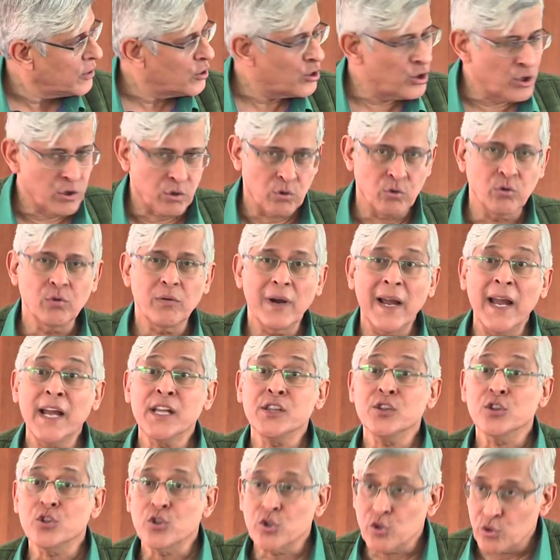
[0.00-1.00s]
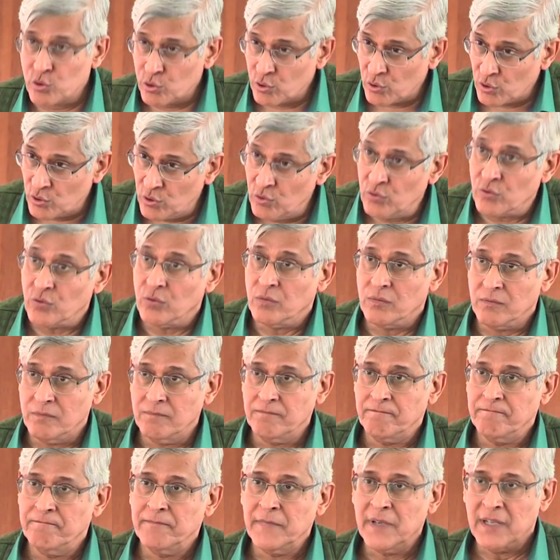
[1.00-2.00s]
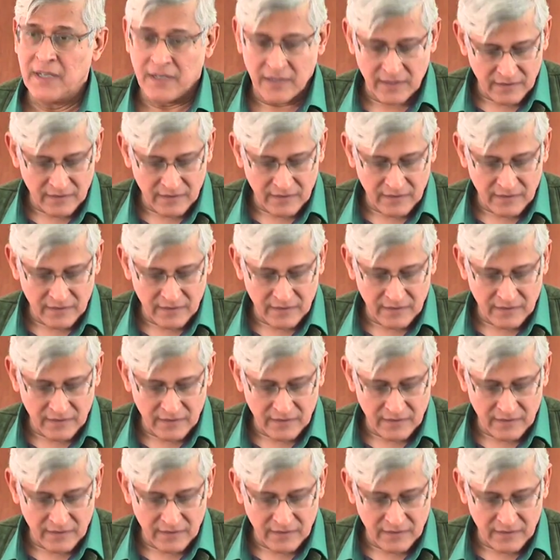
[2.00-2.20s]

through and through,